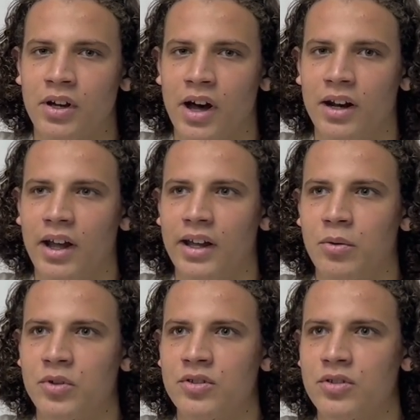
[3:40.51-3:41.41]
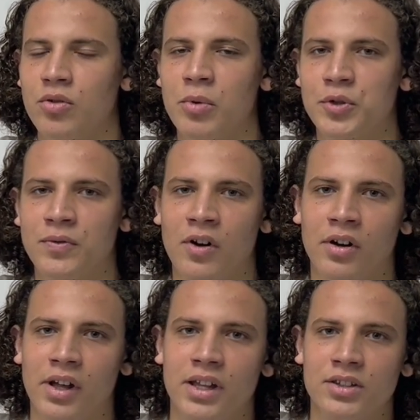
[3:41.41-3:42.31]
And it was so much
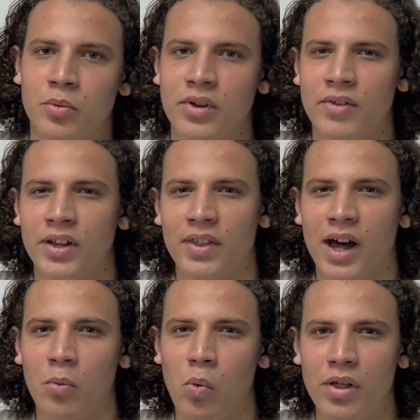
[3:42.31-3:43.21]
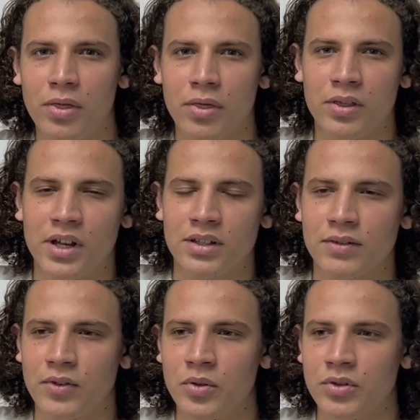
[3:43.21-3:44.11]
fun interweaving that with the
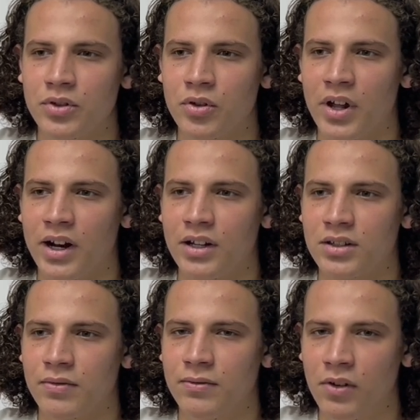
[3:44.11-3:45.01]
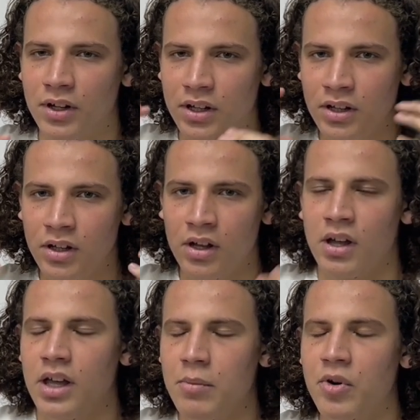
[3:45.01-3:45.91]
interviews so that it's a fully
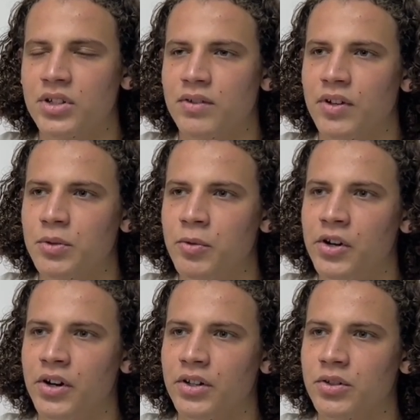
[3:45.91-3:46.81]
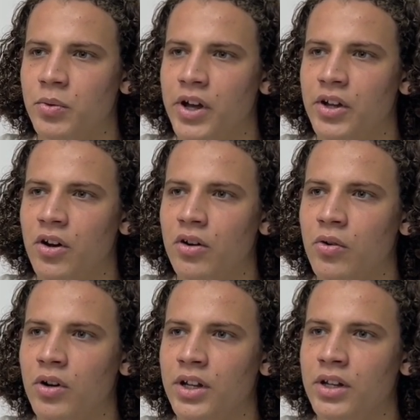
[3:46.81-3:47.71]
immersive experience where you're not
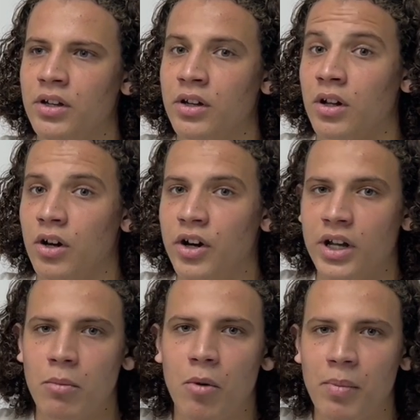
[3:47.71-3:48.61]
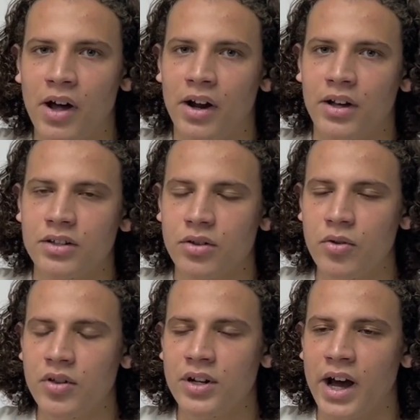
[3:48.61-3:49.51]
only learning about PANAZZ
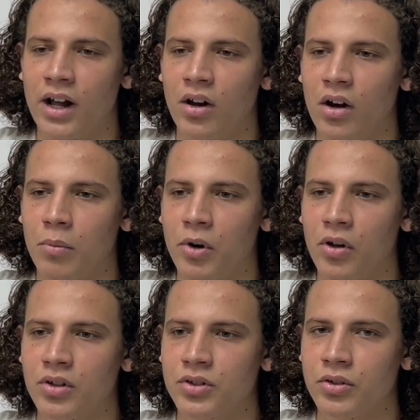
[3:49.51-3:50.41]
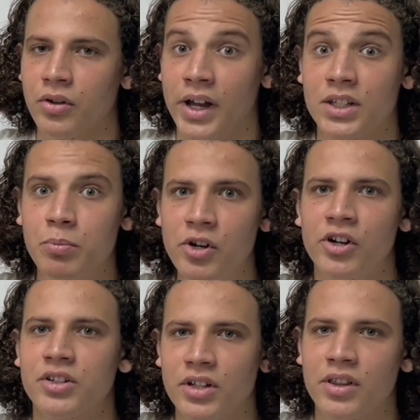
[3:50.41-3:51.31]
through the dialogue, but also
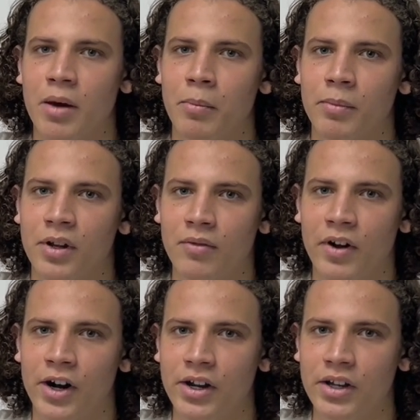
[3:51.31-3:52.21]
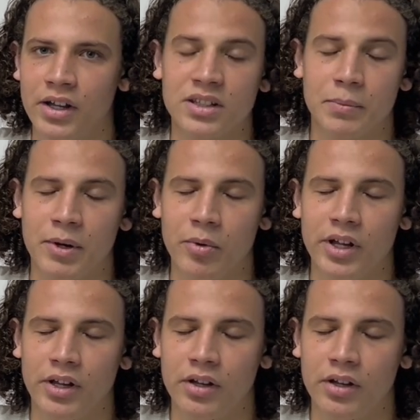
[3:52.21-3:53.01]
experiencing them in a very intimate way.